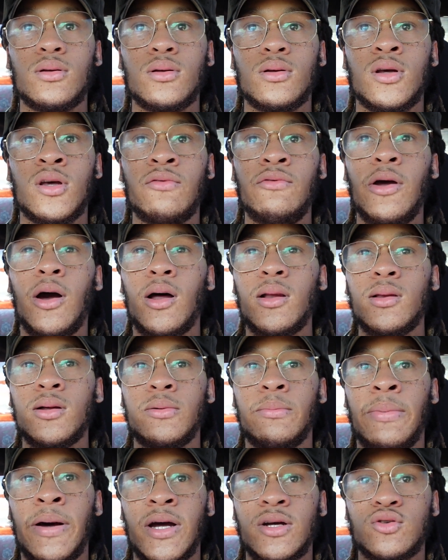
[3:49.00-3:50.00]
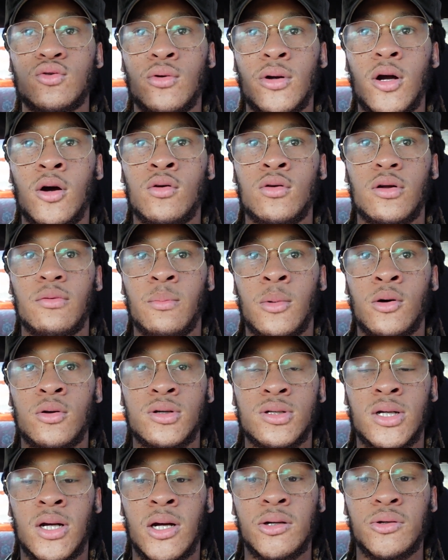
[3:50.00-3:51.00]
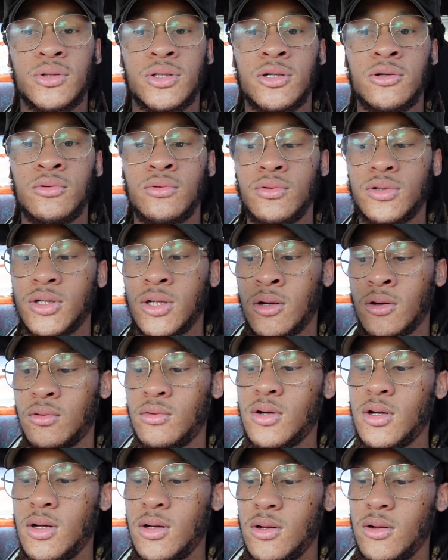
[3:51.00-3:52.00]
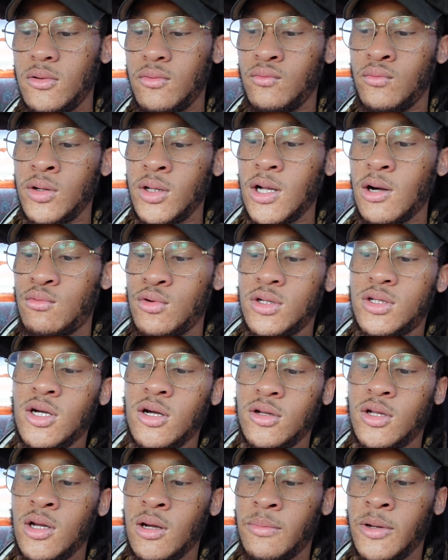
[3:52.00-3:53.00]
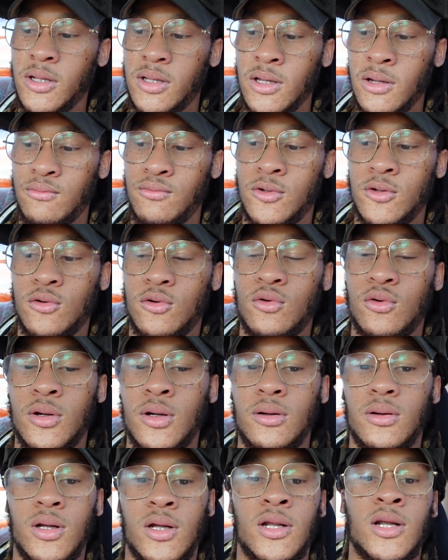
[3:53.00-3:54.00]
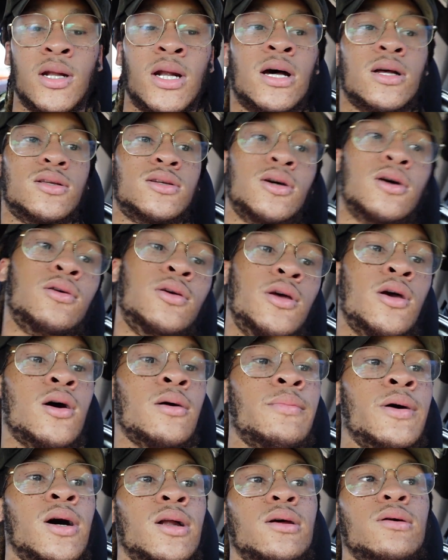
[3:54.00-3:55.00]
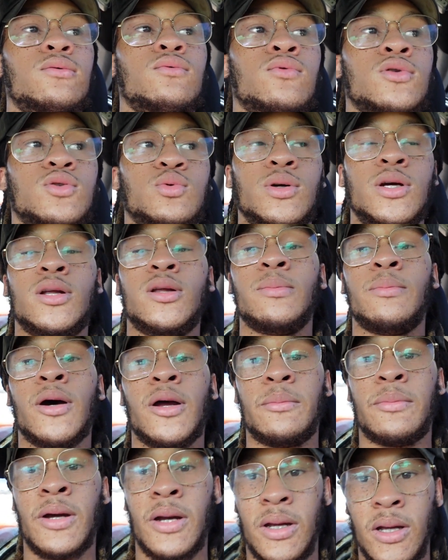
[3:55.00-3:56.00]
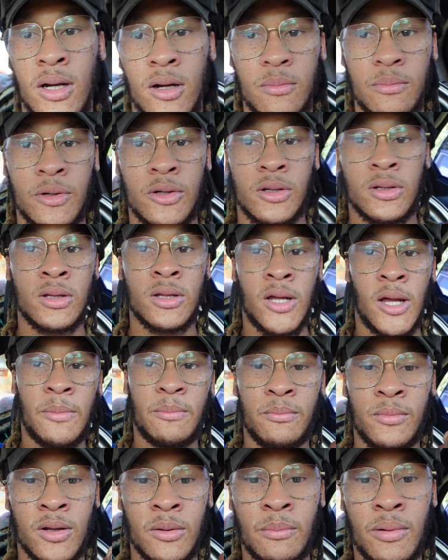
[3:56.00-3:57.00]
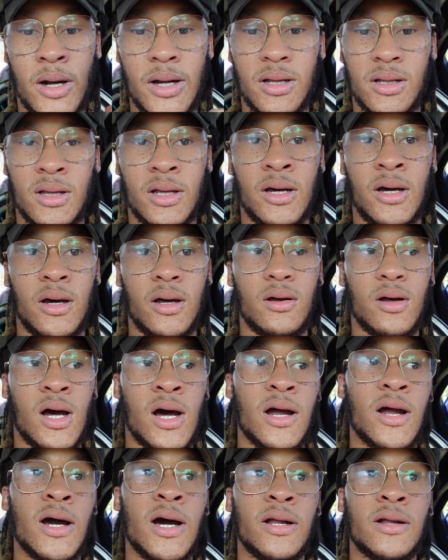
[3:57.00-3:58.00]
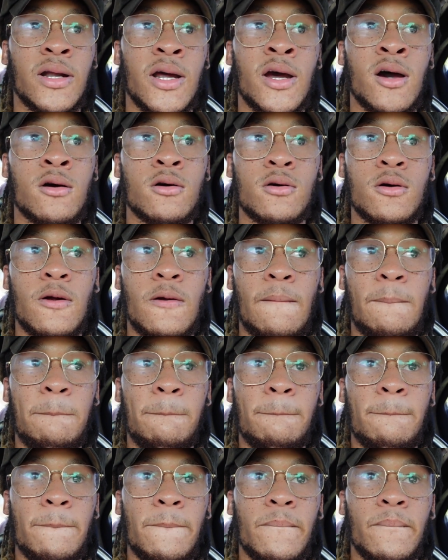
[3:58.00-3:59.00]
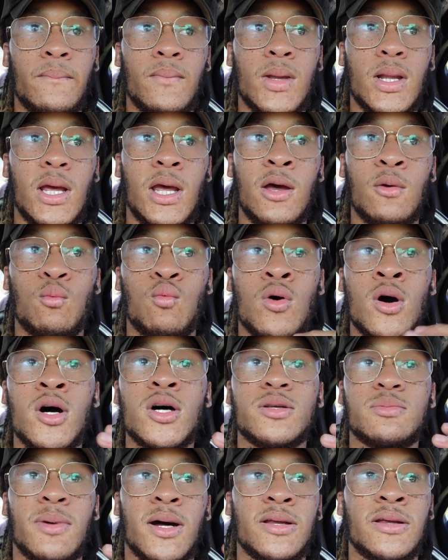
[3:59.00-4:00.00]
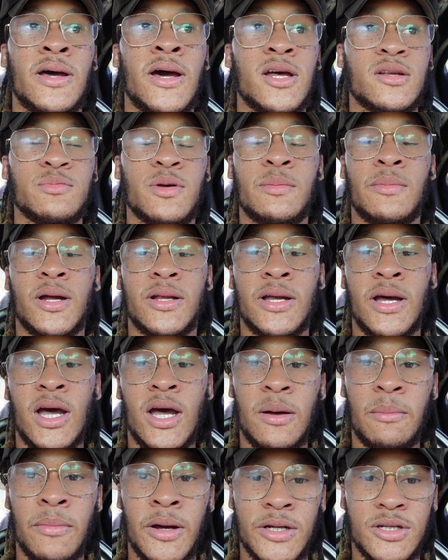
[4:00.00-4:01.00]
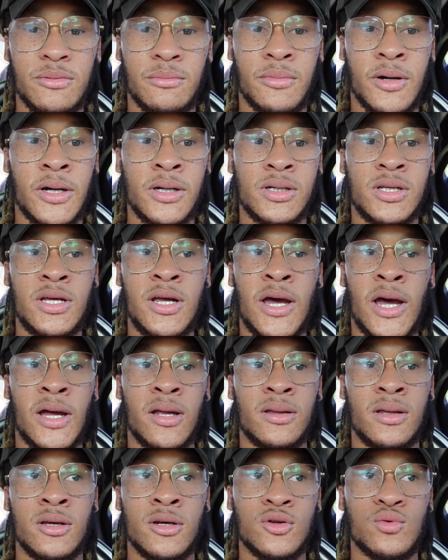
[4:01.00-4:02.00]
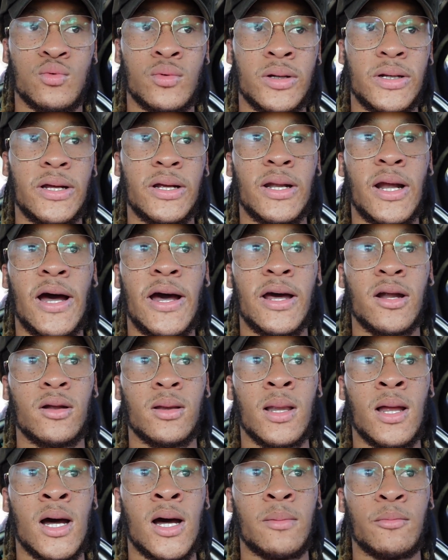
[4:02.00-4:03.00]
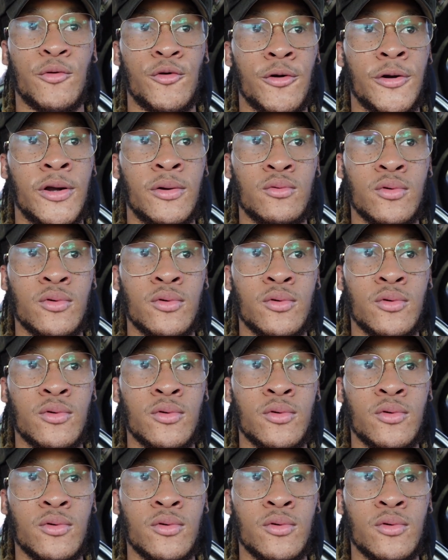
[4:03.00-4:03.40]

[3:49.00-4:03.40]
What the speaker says: give y'all a little backstory on the motorcycle too. So really, I want to talk to y'all about that real quick, and then I'll tell y'all about it once we get the bike back out. But the bike that I got now, it was my dad's. Me and my dad had matching bikes. He had this one, and I had a lime green